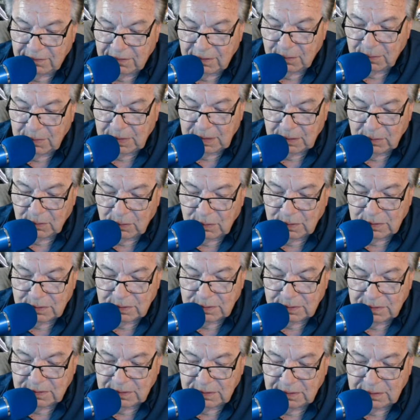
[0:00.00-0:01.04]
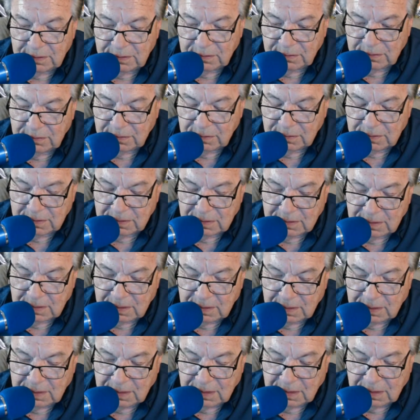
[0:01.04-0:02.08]
no matter what you do
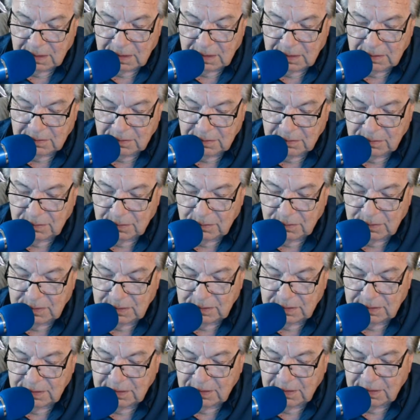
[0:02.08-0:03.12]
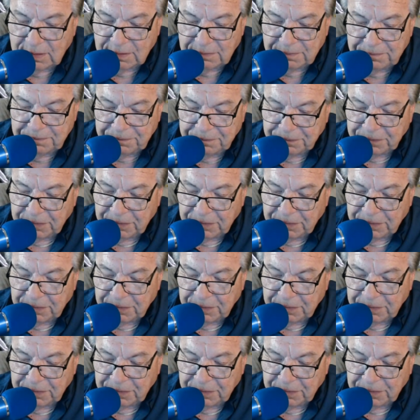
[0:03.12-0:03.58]
with the